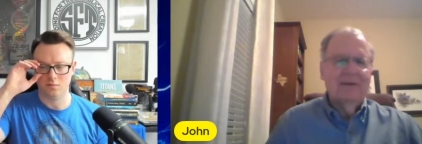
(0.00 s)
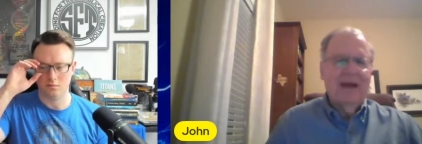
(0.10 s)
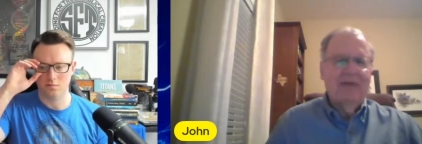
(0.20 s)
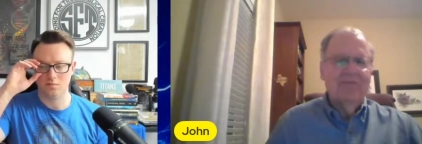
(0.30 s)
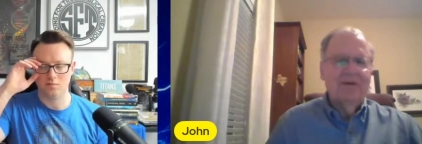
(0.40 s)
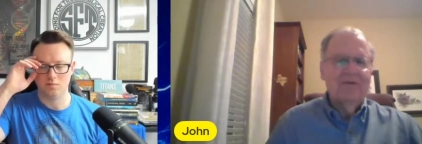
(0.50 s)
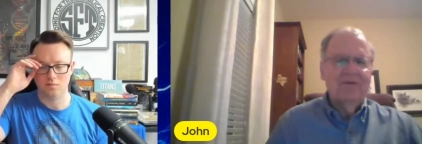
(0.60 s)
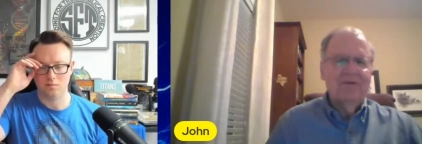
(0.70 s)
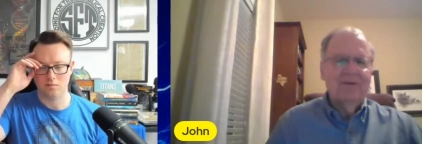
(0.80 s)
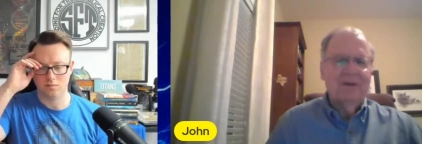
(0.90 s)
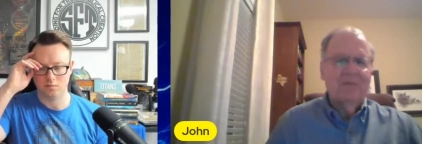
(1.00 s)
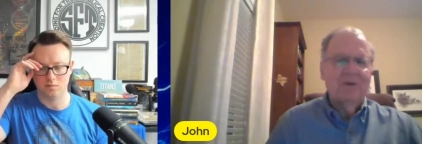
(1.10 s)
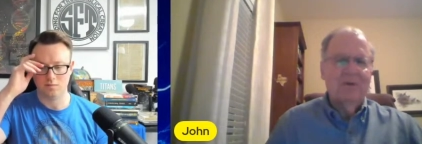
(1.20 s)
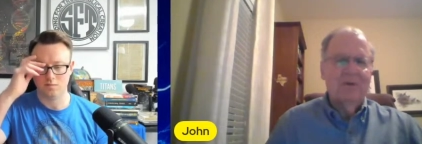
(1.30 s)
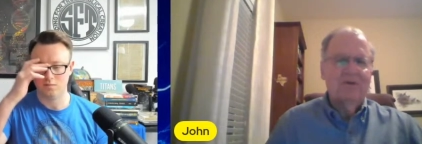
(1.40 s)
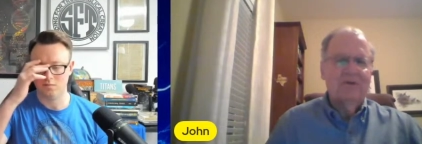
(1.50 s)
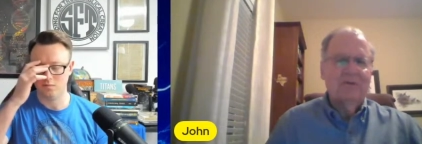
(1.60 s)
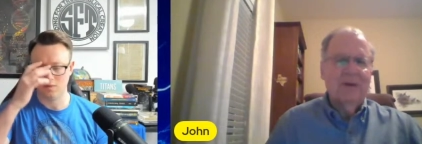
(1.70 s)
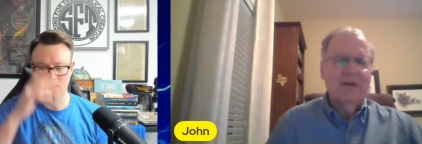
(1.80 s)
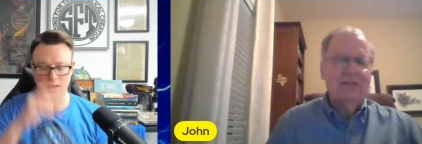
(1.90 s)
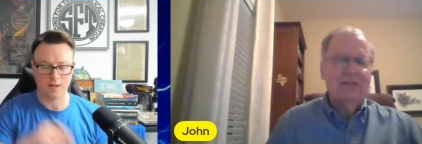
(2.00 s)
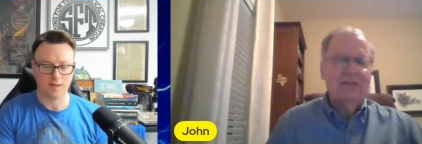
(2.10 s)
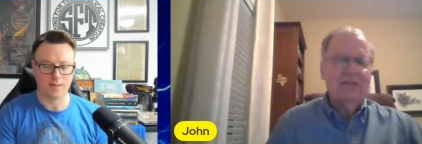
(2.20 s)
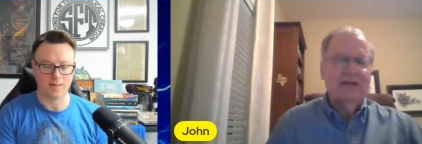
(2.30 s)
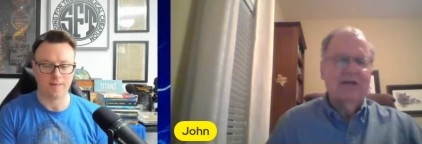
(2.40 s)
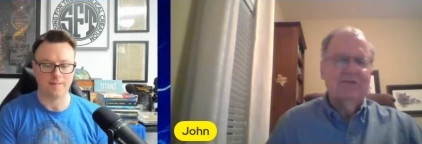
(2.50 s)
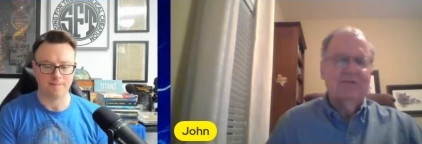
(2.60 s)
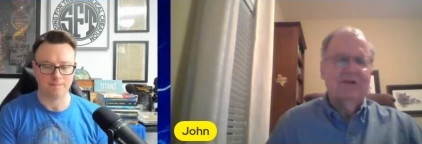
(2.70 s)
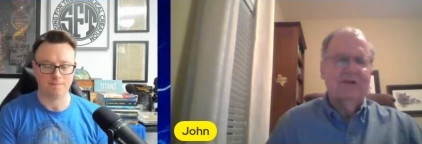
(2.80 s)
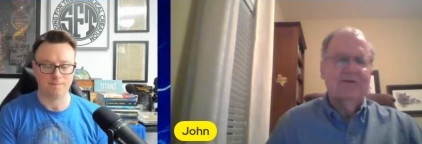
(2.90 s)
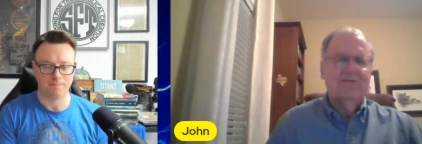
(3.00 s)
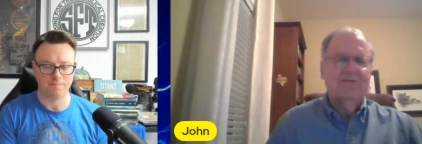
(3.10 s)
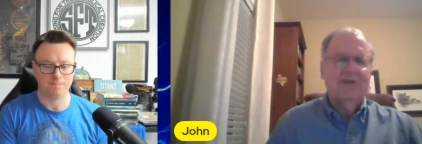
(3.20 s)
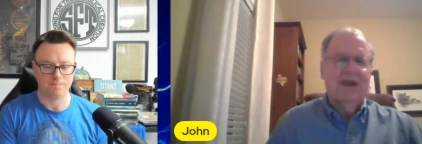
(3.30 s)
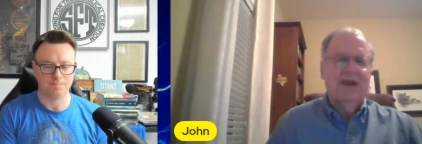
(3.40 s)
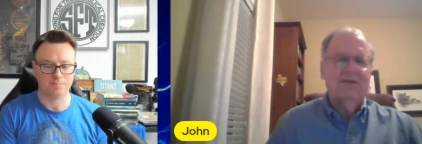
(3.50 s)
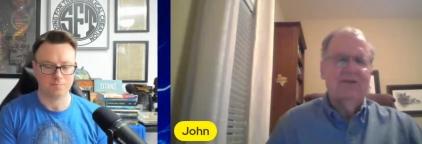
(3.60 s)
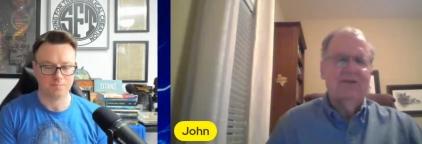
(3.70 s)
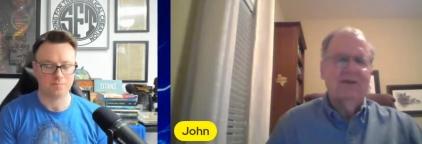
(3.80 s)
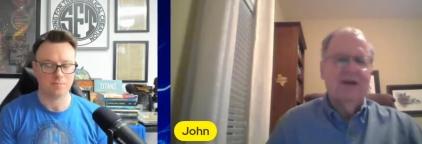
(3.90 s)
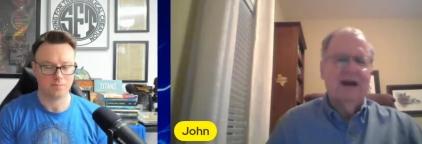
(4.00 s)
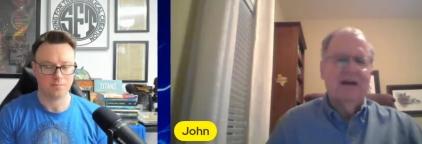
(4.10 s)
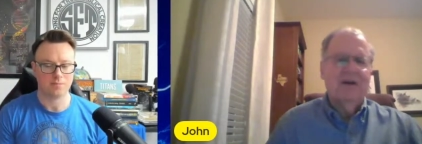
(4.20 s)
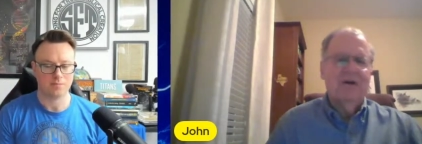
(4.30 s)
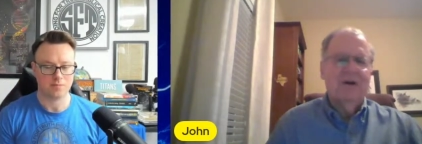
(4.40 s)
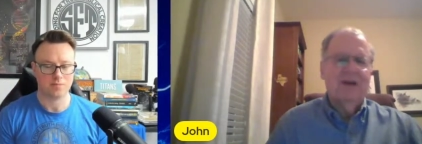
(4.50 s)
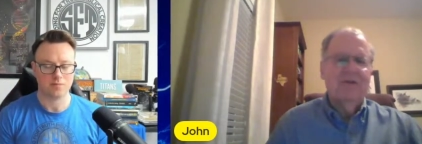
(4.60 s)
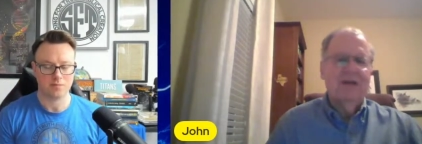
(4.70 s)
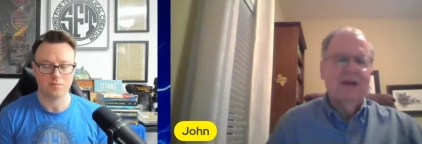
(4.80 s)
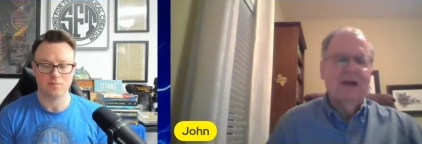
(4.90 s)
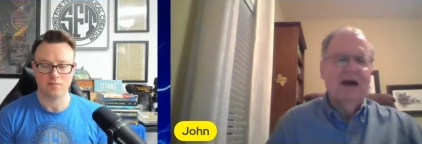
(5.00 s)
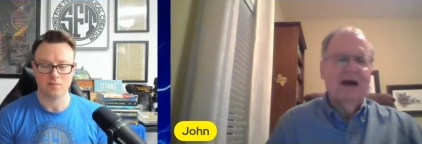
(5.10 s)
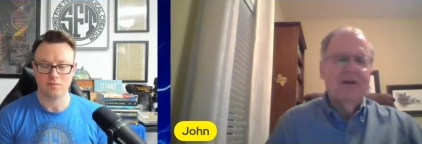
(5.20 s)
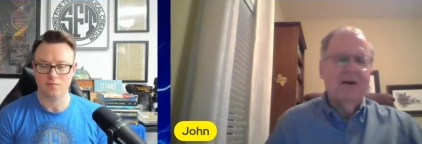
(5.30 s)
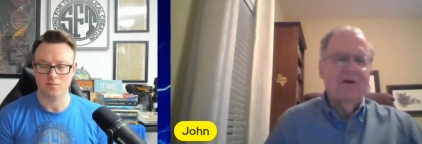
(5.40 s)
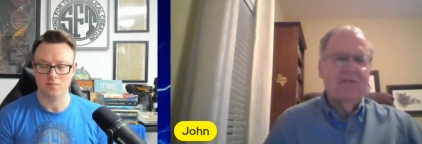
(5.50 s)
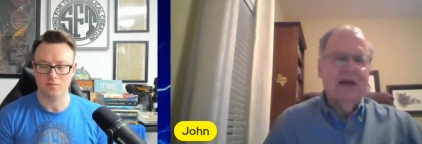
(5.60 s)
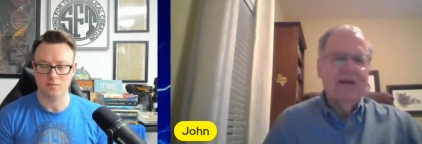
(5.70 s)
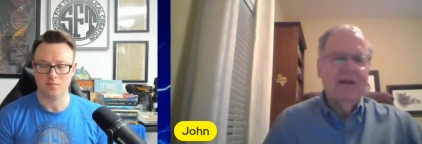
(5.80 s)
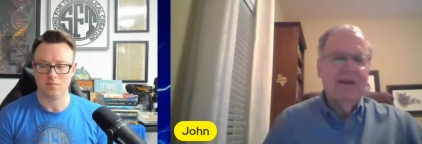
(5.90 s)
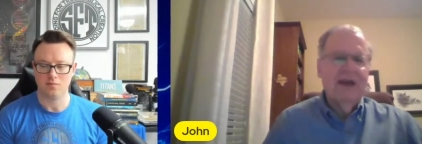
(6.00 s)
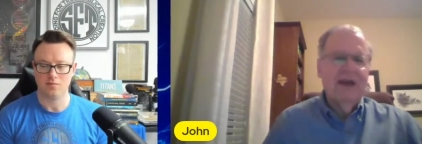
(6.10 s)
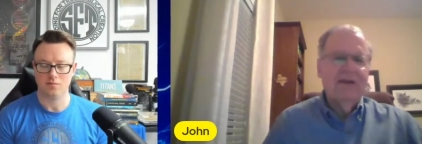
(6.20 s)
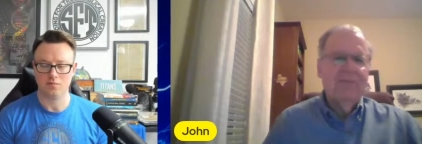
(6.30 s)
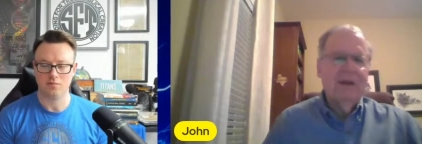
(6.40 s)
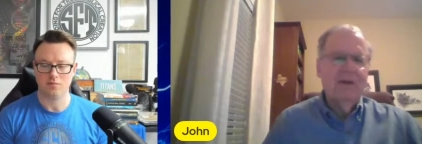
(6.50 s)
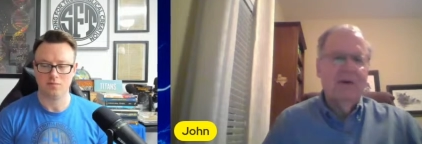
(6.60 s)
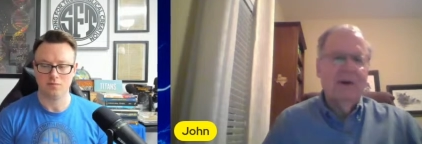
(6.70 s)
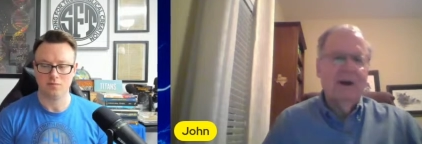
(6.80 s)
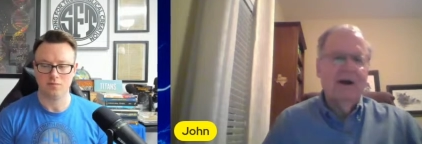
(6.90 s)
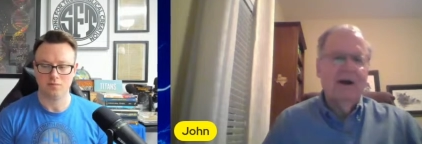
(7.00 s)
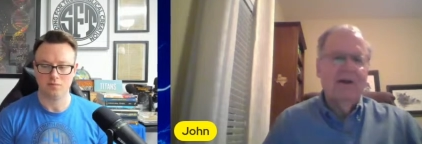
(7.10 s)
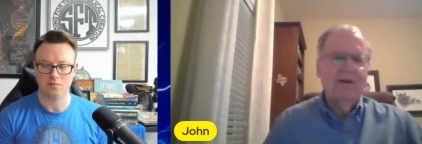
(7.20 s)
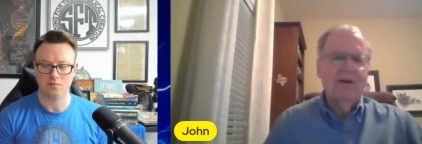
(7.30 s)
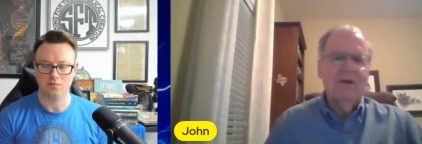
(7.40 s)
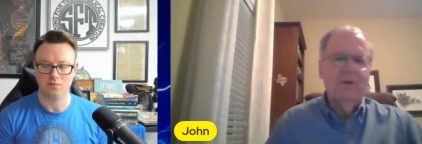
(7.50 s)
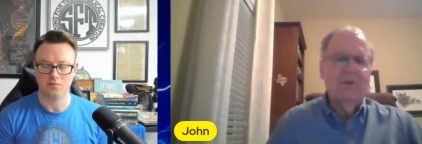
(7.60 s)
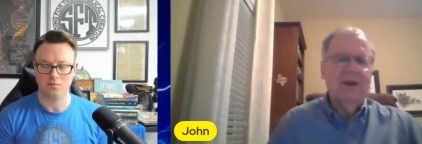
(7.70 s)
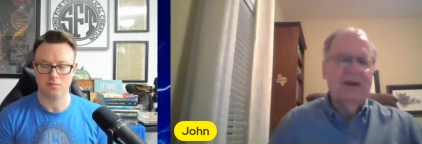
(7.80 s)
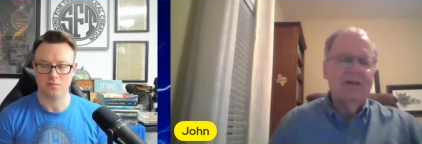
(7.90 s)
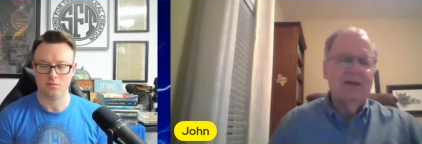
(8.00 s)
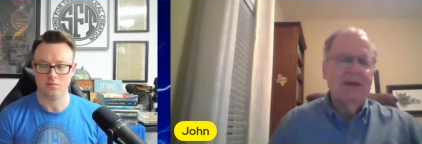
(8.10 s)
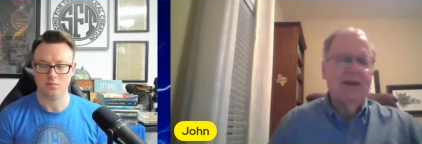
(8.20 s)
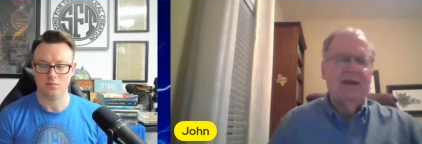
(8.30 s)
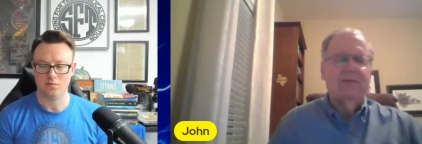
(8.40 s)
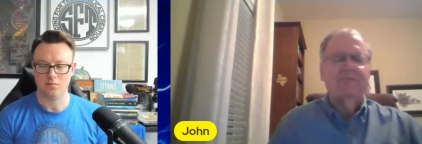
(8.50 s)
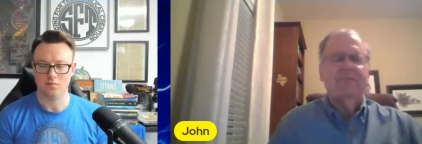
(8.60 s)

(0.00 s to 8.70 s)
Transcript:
Speaker 1: average number was about 6,000 years for the age, how long that decay had been going on to accumulate the helium.